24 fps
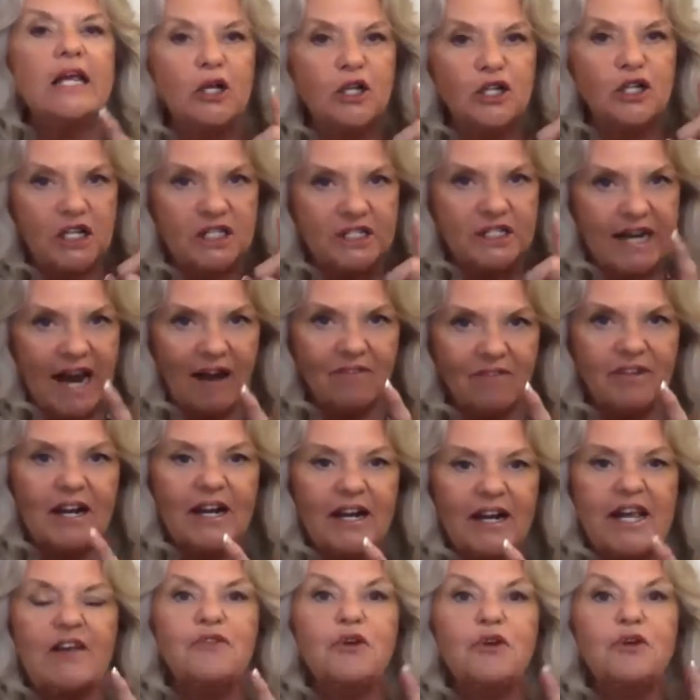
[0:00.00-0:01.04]
You just
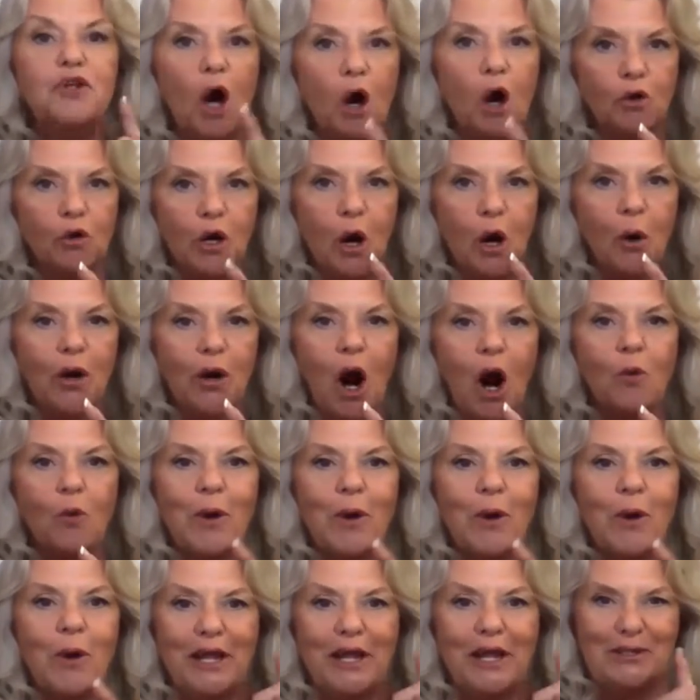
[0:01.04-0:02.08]
haven't, if you don't know it
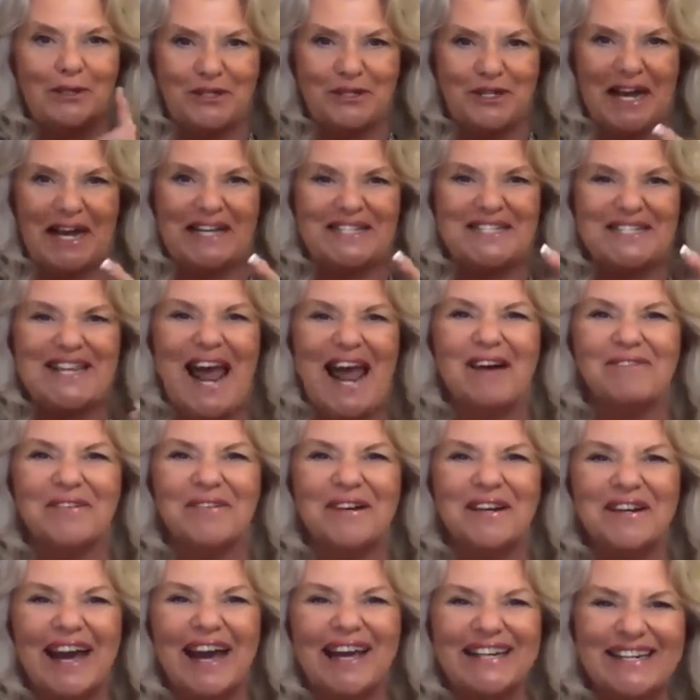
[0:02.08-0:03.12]
already, you just
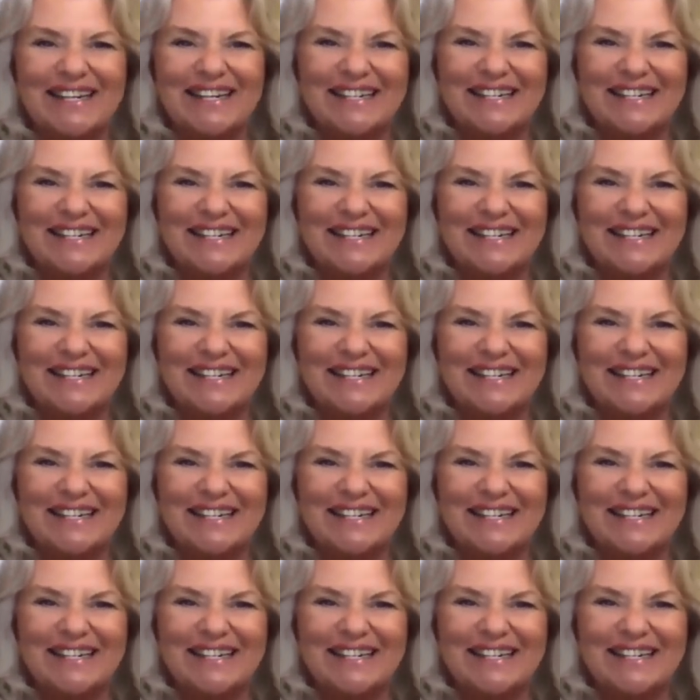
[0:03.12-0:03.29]
haven't